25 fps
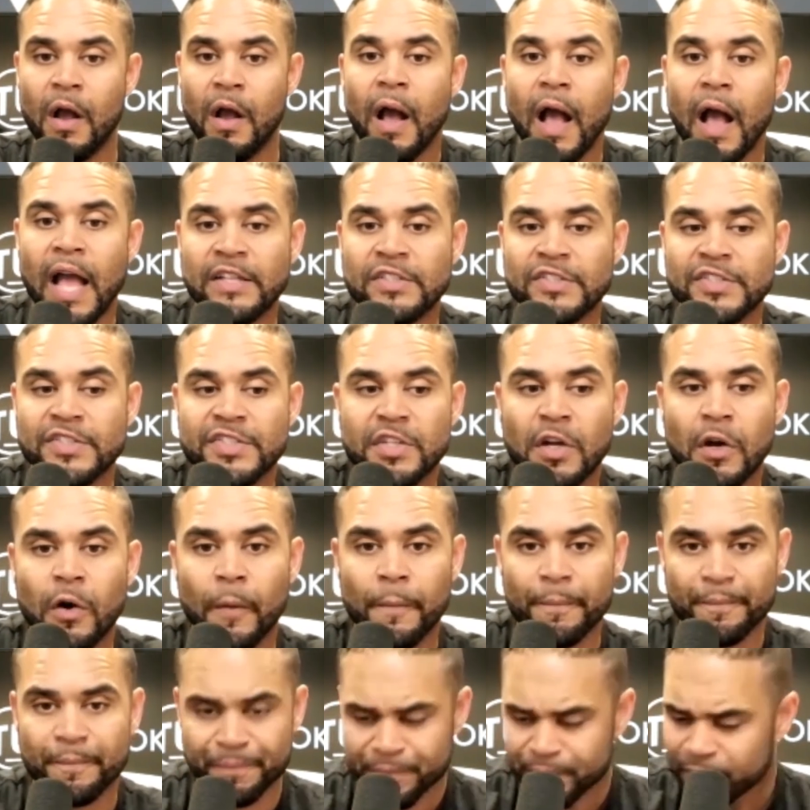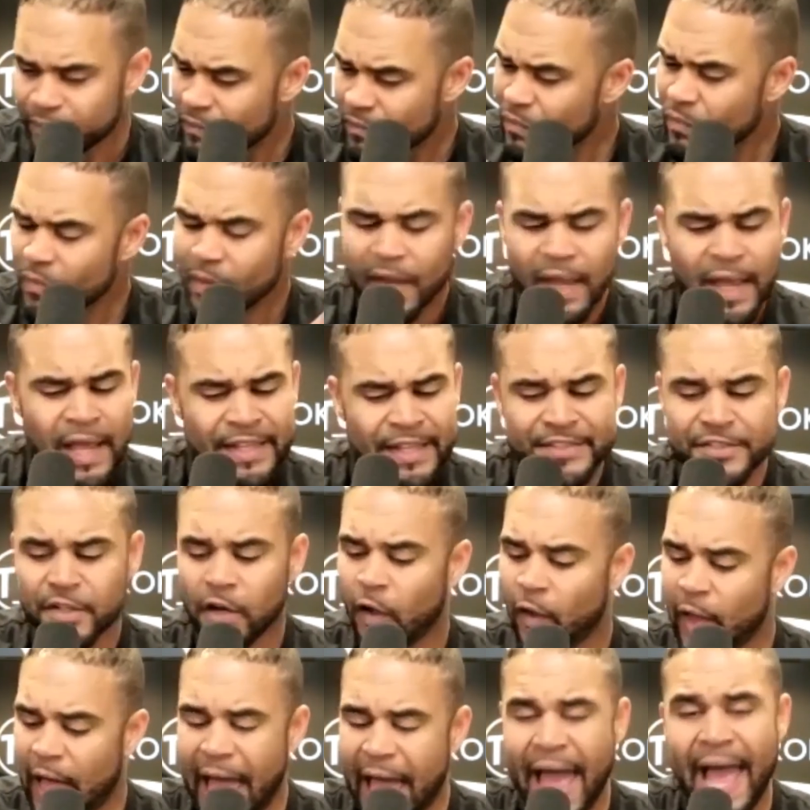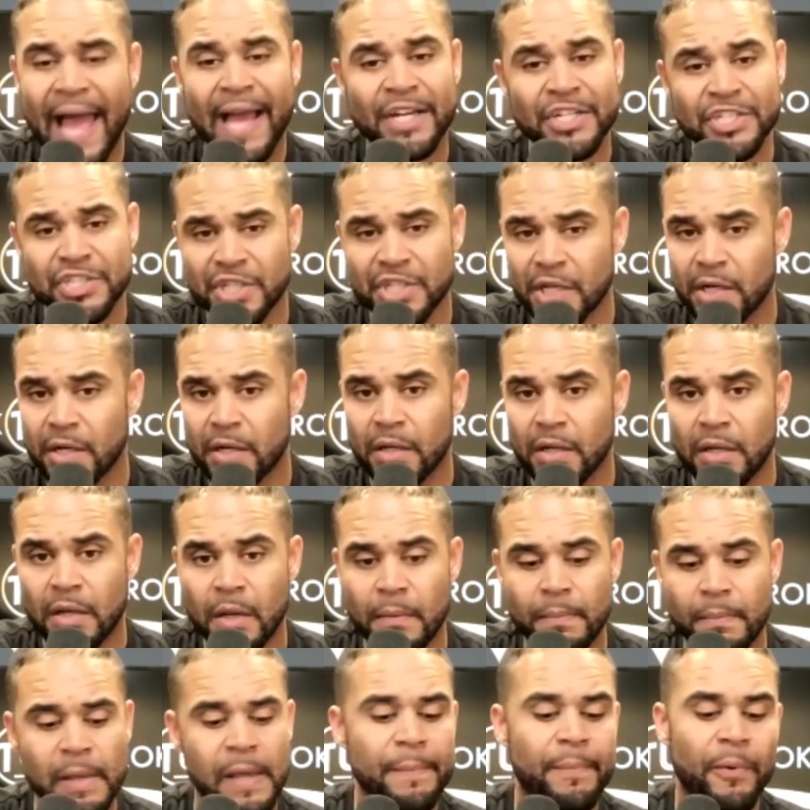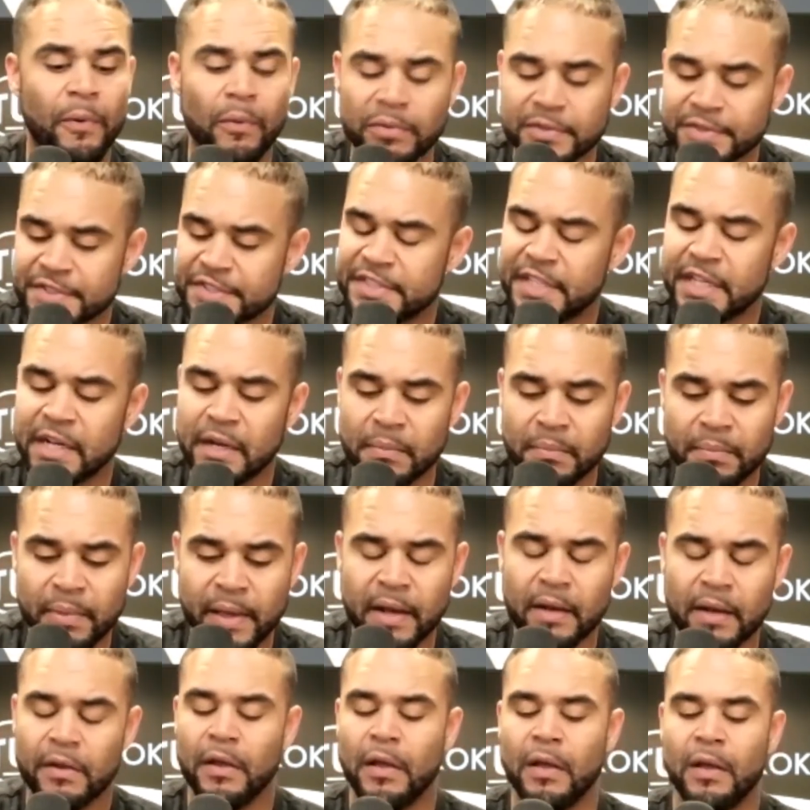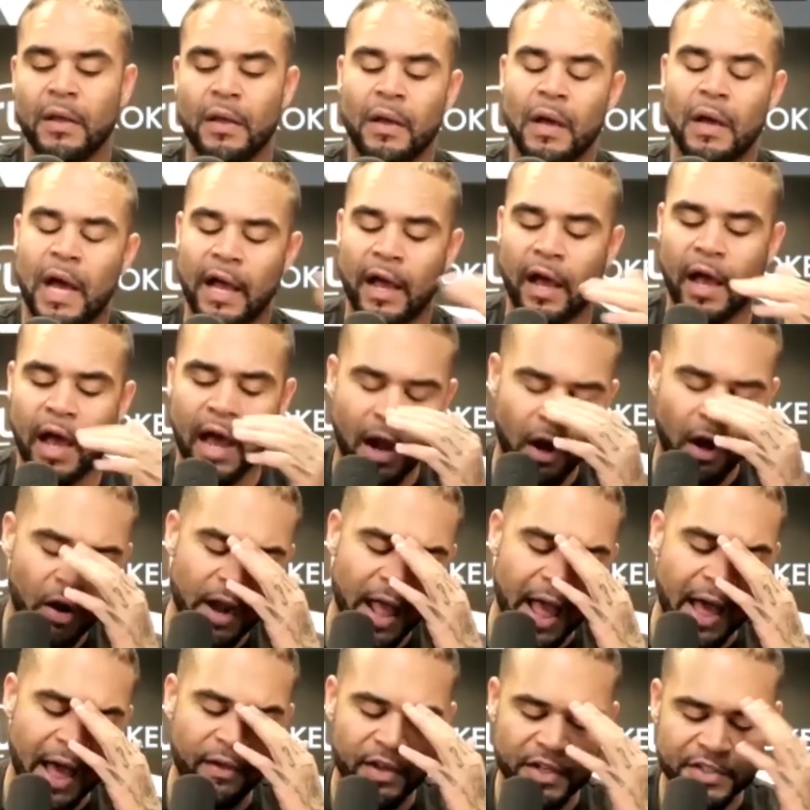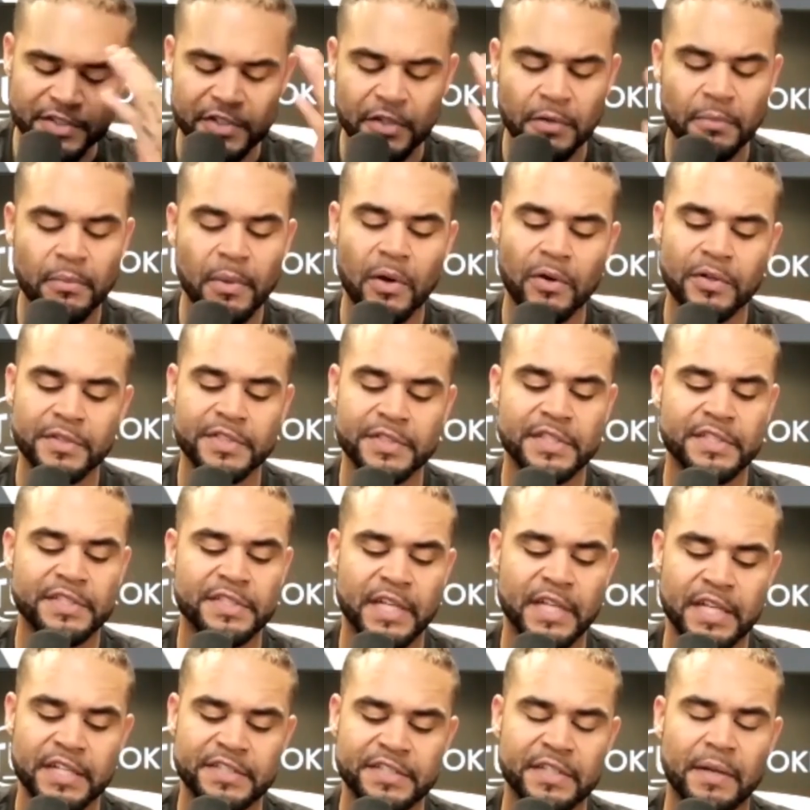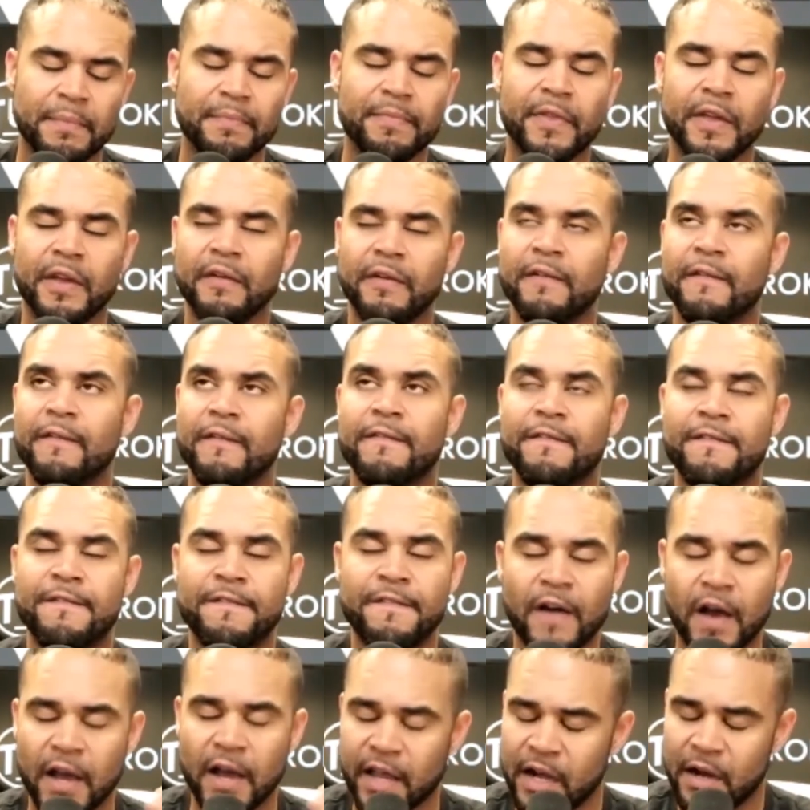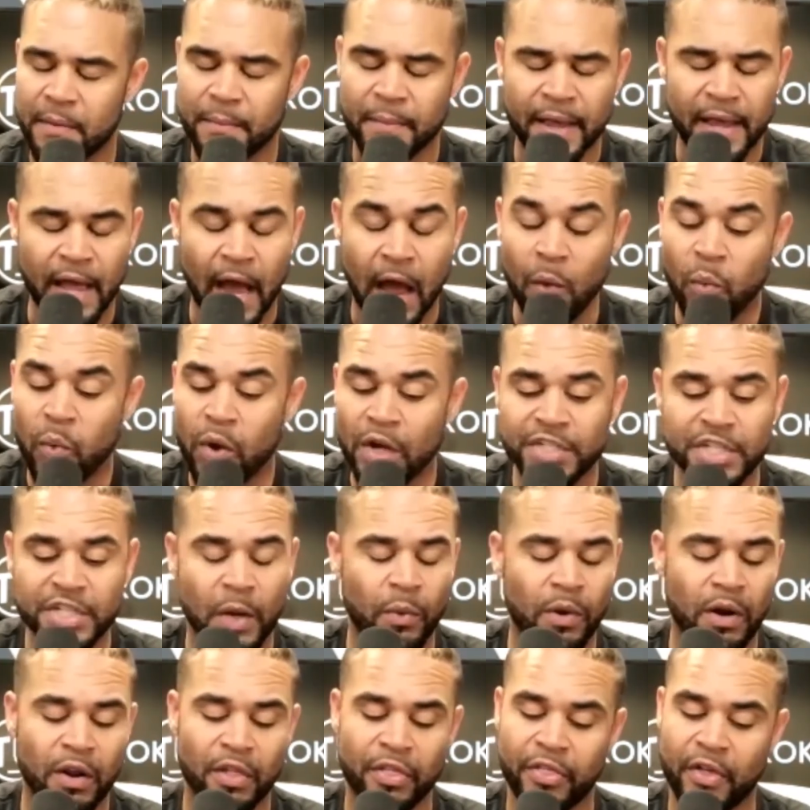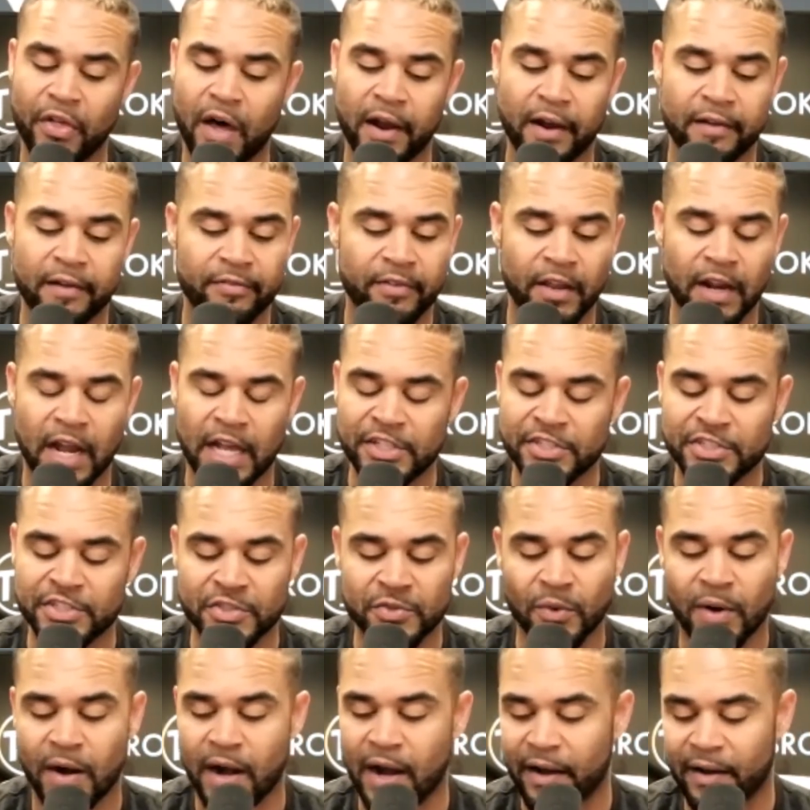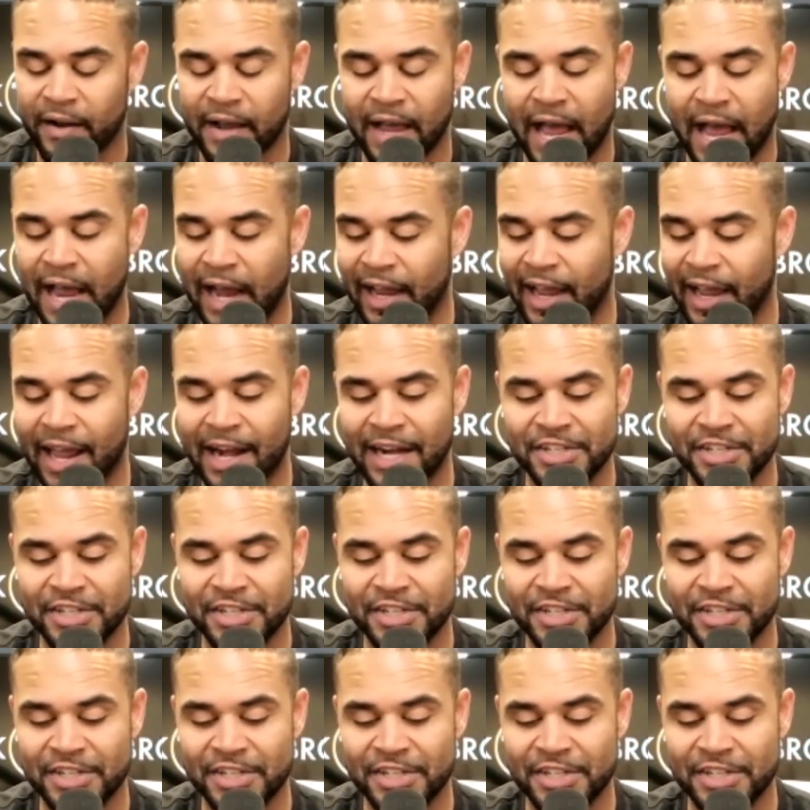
And so it's all action. People will sit and bet. I heard Alex Hermosi say something fucking amazing. I wish I would have thought of it. I swear I kind of